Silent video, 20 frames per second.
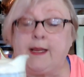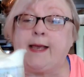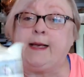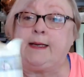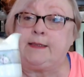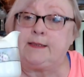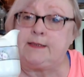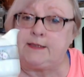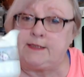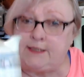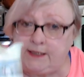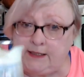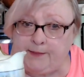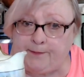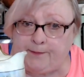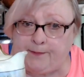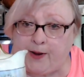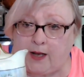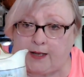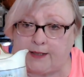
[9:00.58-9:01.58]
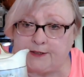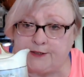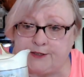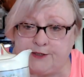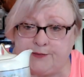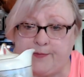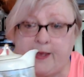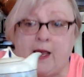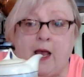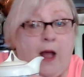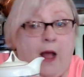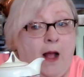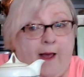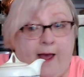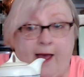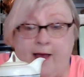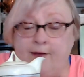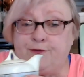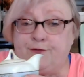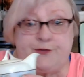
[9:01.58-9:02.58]
a teapot to me.
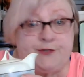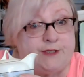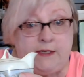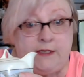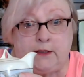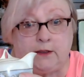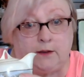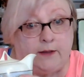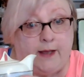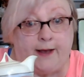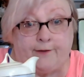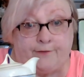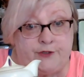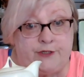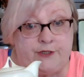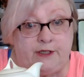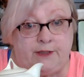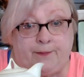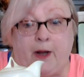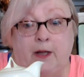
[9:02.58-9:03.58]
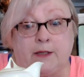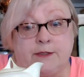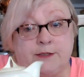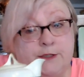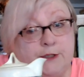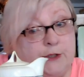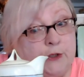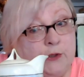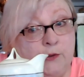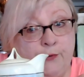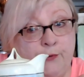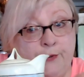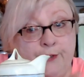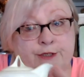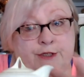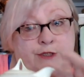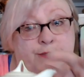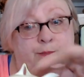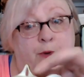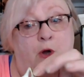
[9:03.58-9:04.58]
I've seen a lot of teapots, including
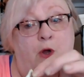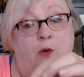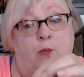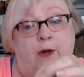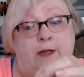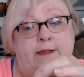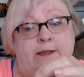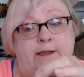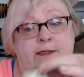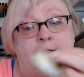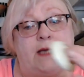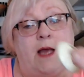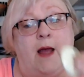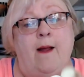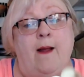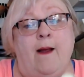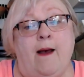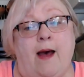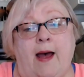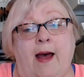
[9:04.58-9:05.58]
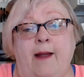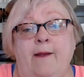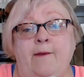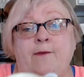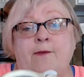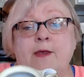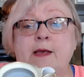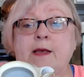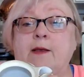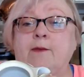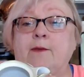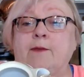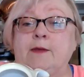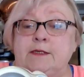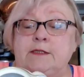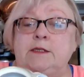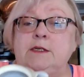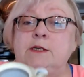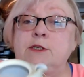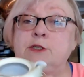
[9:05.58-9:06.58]
small ones. I think
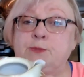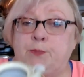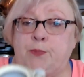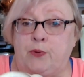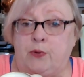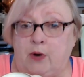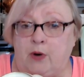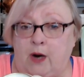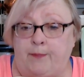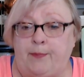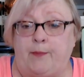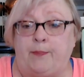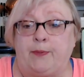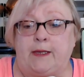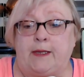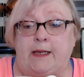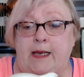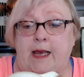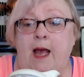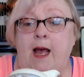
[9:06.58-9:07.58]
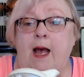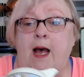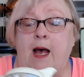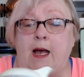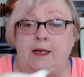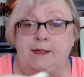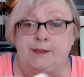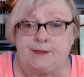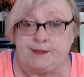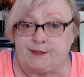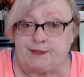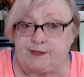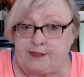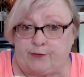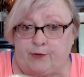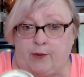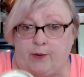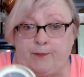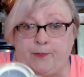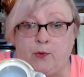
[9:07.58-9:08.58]
this is probably a
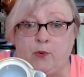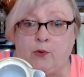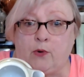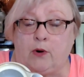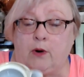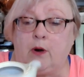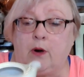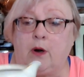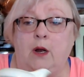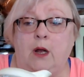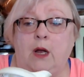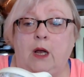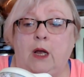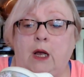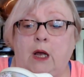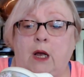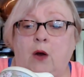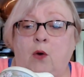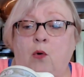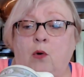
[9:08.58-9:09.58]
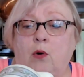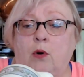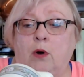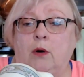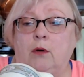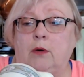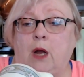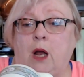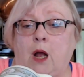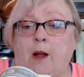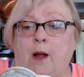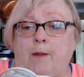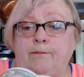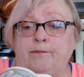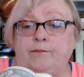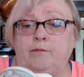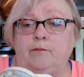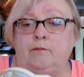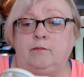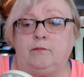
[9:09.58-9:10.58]
syrup or or um,
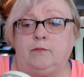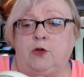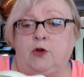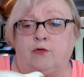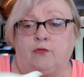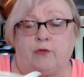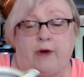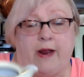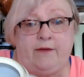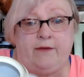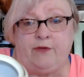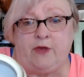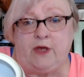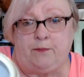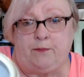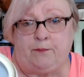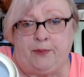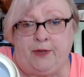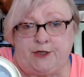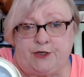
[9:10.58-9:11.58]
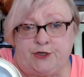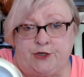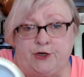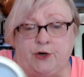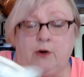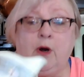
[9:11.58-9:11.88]
gravy pitcher.